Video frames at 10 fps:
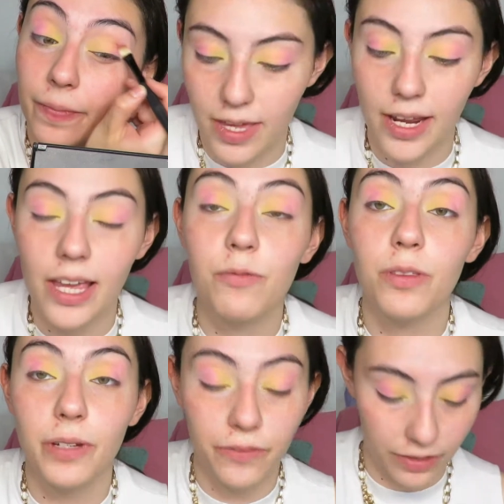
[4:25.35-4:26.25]
Then again,
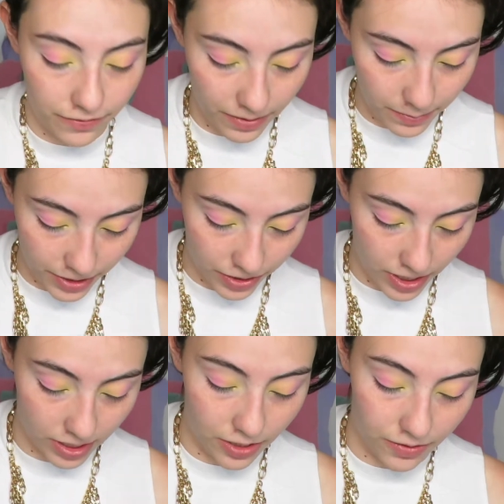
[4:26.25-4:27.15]
with my fluffy brush
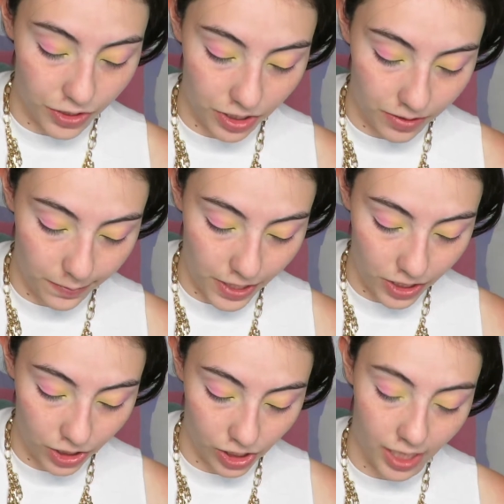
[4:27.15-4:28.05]
and the original
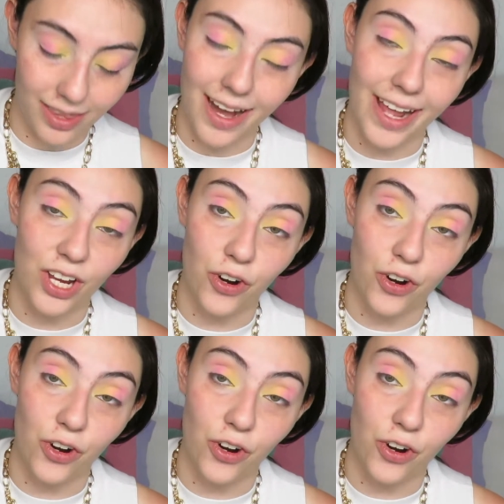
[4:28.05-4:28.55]
peachy shade that I